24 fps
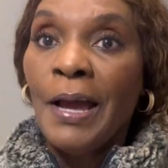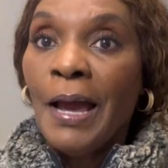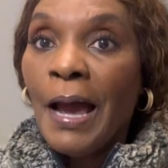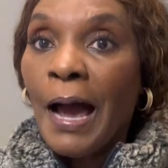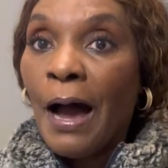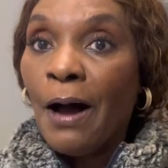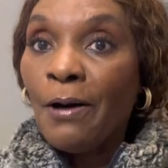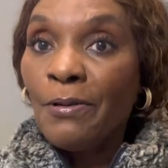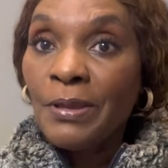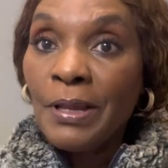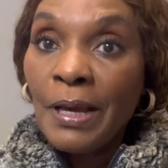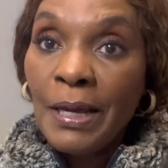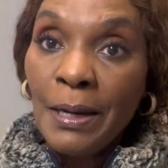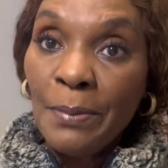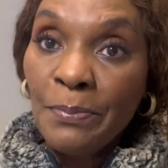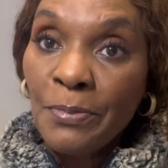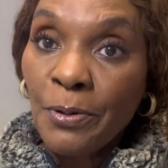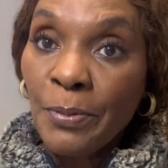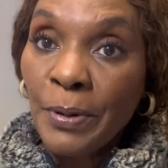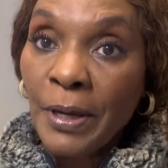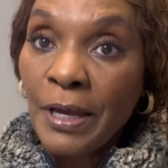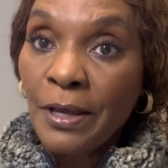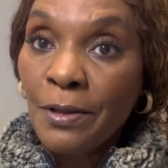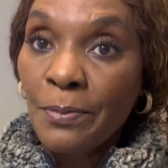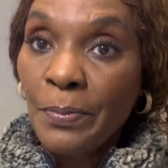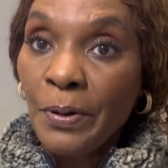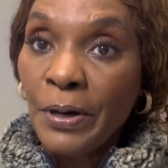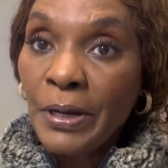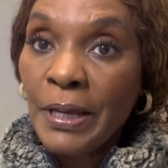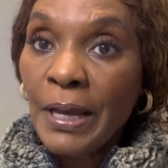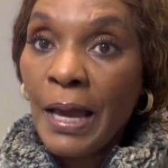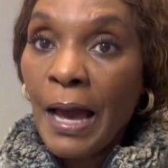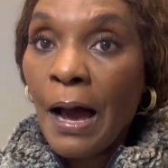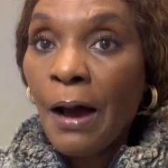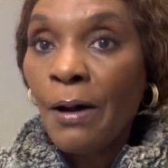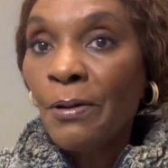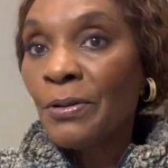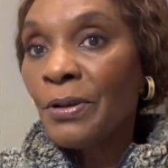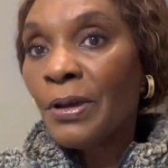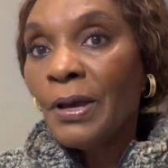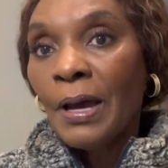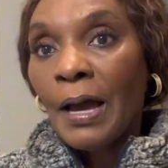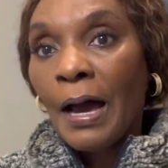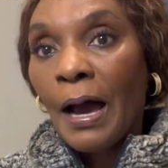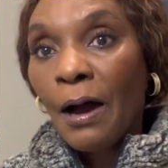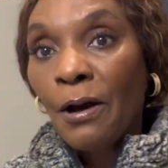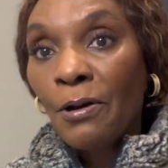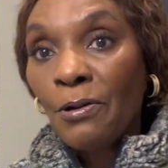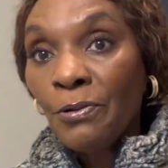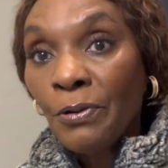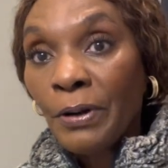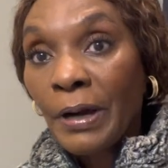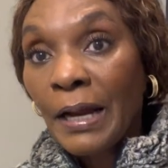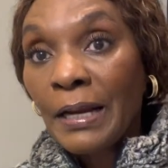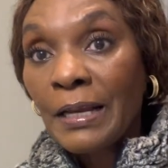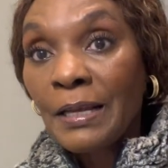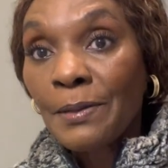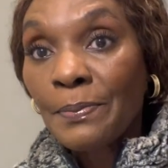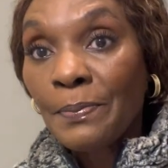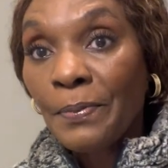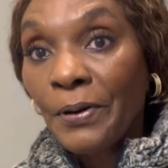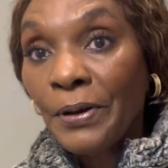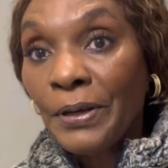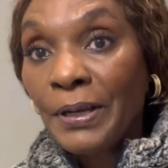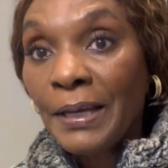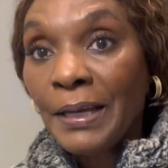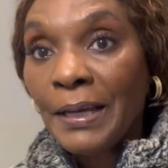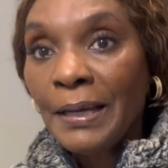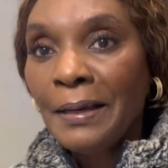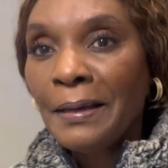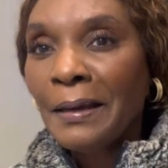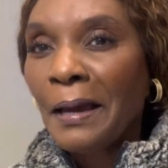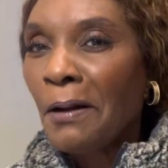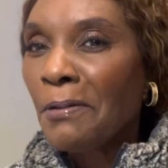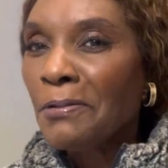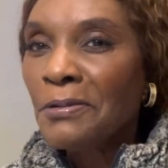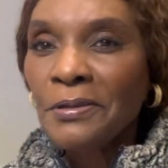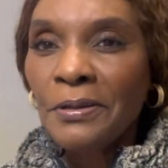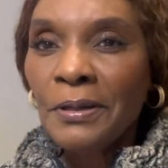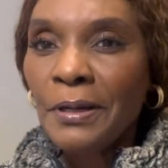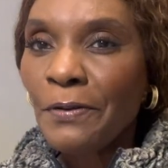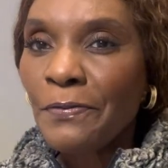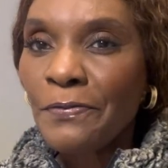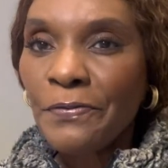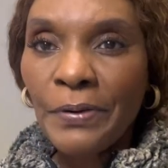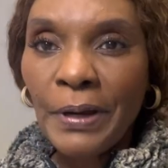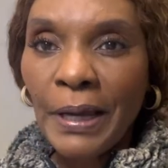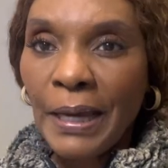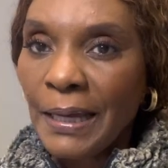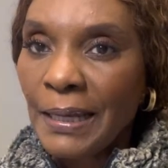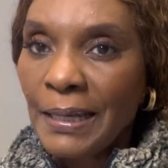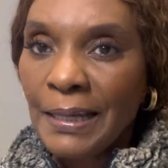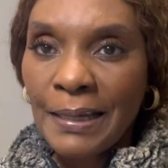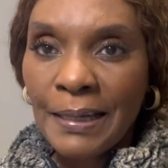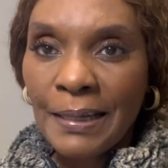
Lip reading: I'll tell him to bring his body out. I'll look at his body. I was not afraid.